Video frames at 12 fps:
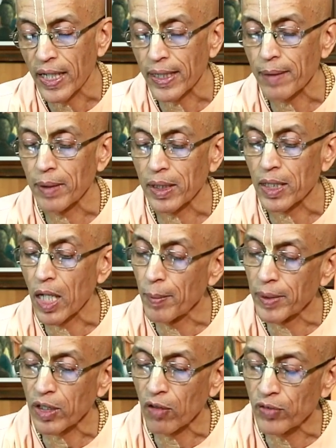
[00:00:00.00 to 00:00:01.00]
and among
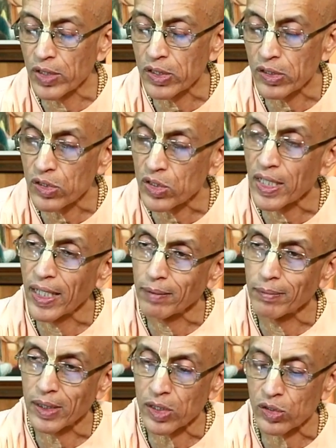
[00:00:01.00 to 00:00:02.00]
government officers
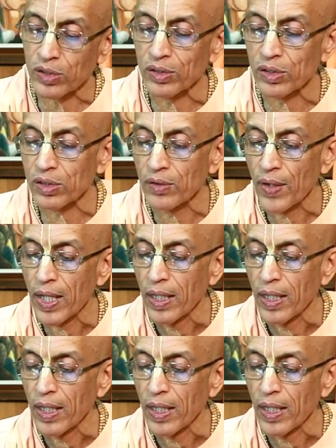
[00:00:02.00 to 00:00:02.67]
and ministers.